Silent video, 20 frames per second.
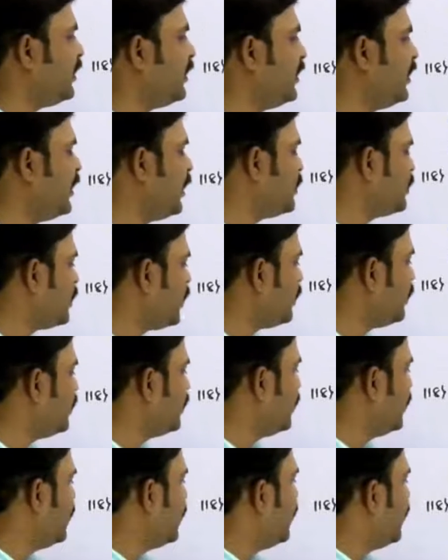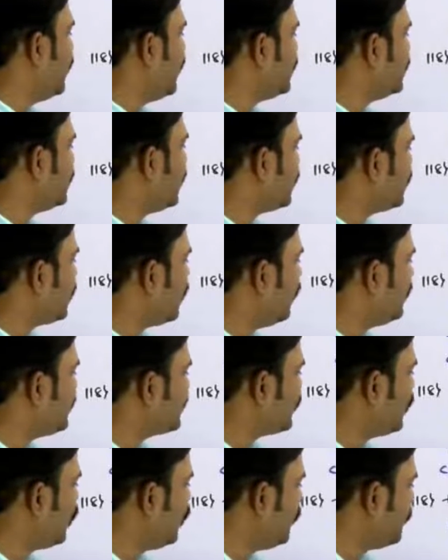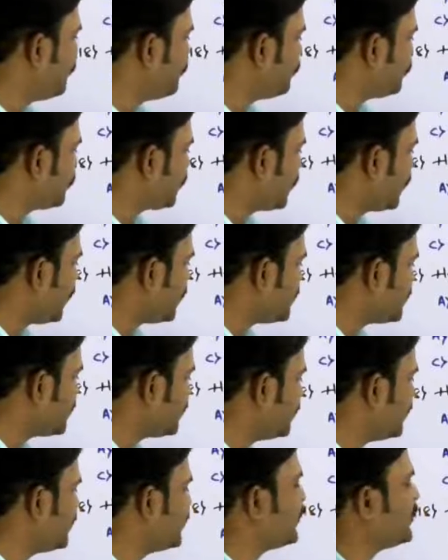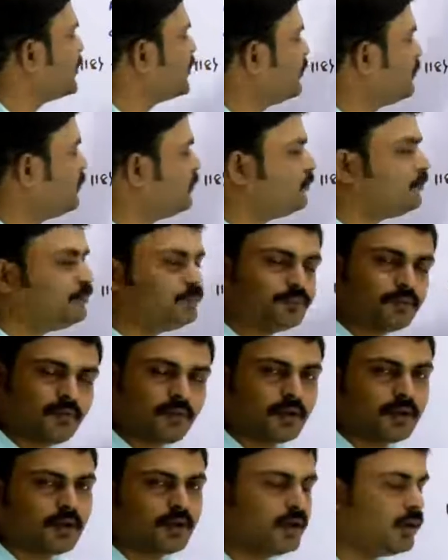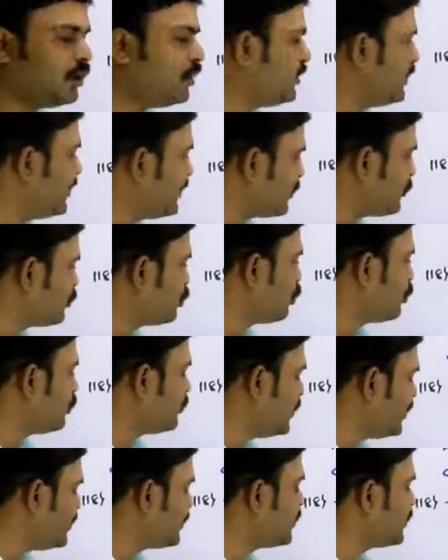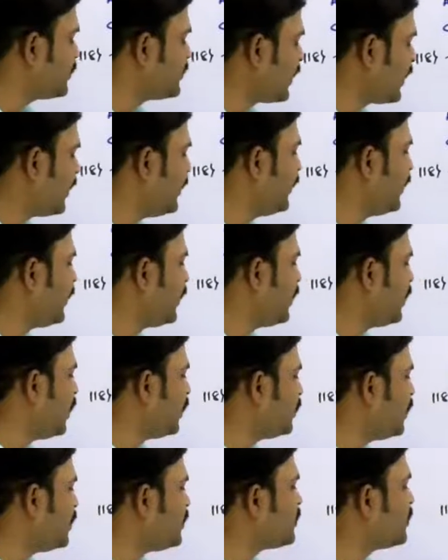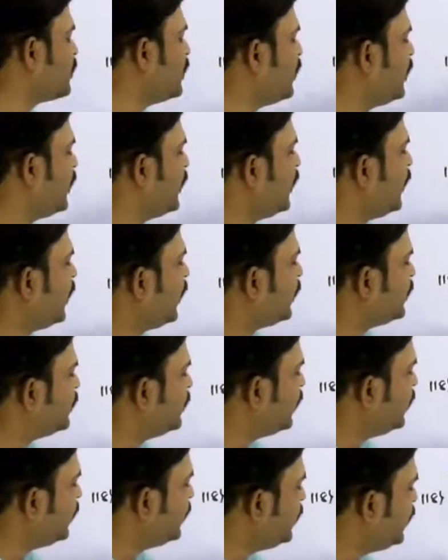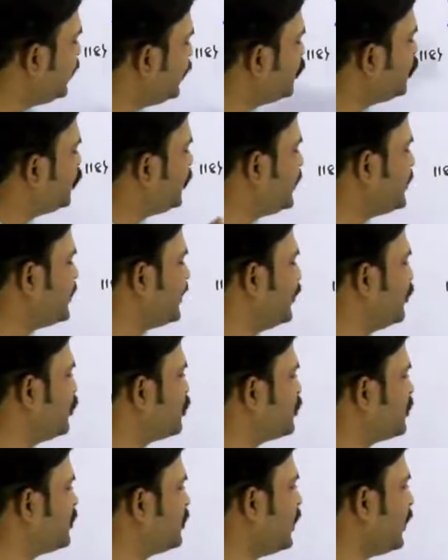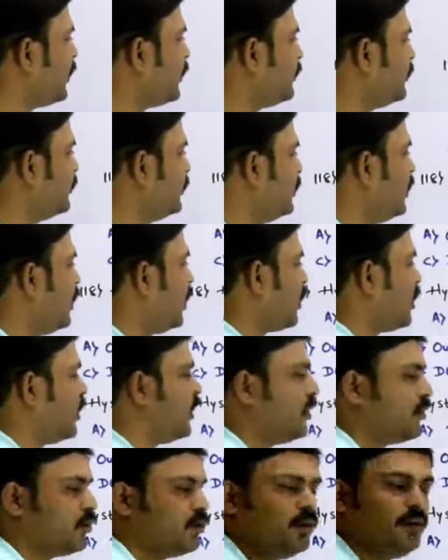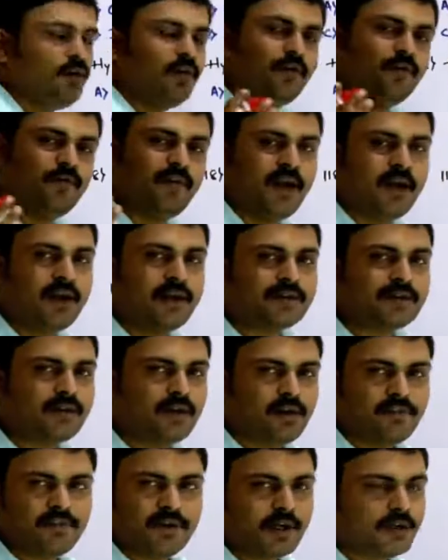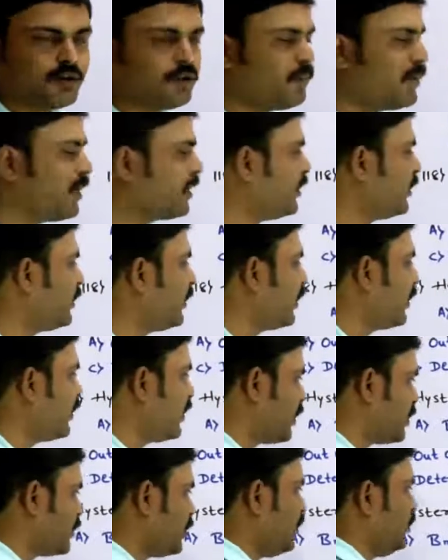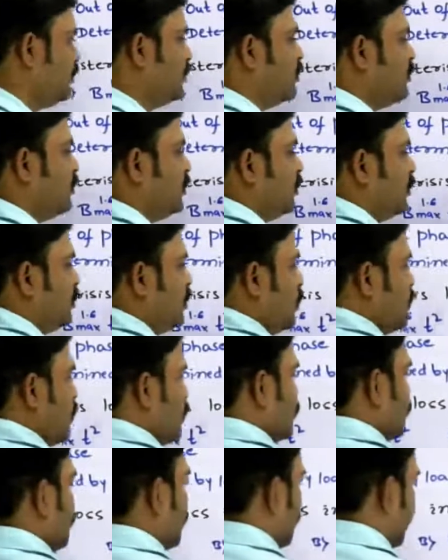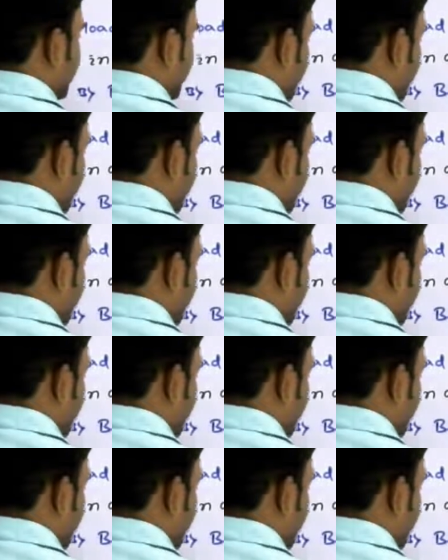in nature, and that also cuts this these secondary conductors, and then E2 is induced there according to Faraday's law of electromagnetic induction. So